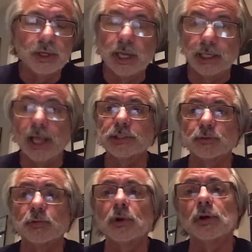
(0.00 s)
And
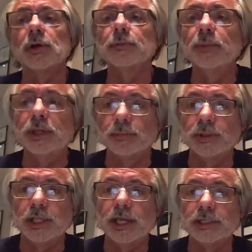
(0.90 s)
that's real good meat and
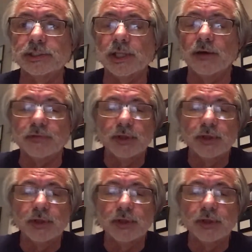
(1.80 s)
potato stuff.